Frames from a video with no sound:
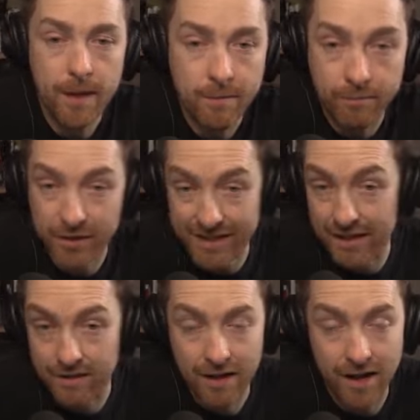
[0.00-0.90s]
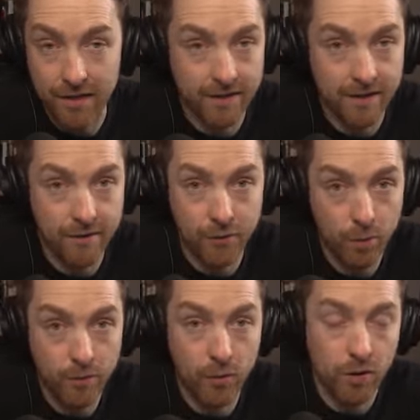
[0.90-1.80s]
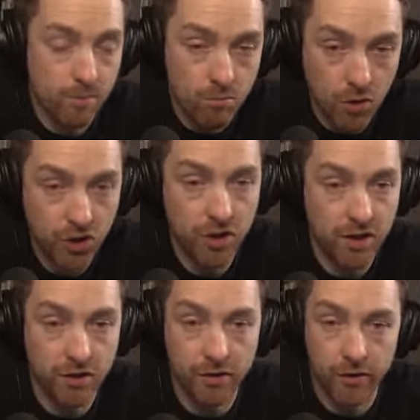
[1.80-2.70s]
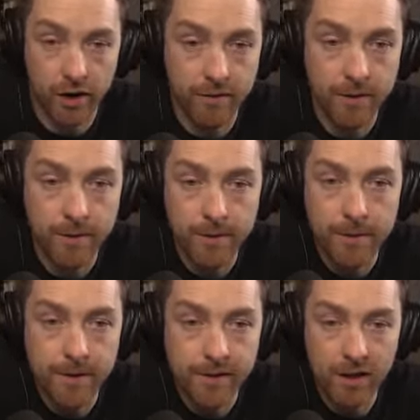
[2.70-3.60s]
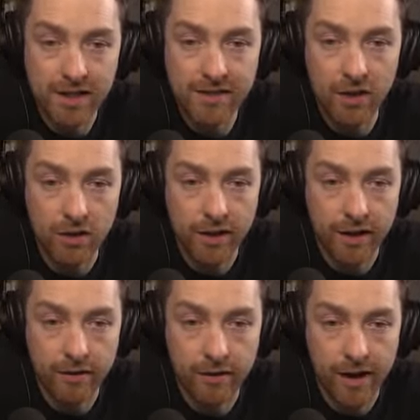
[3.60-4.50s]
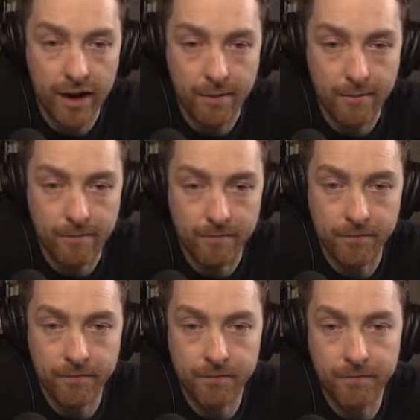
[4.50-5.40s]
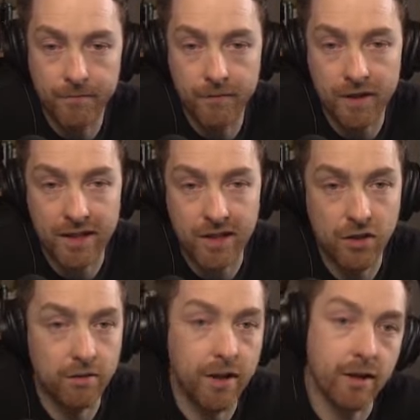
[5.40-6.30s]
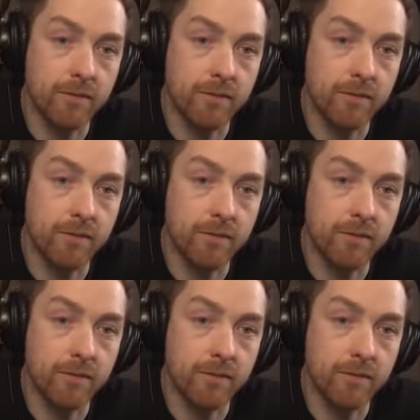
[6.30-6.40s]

But still, I think the 4.4 is much nicer to drive. So let's have a look here at these two here,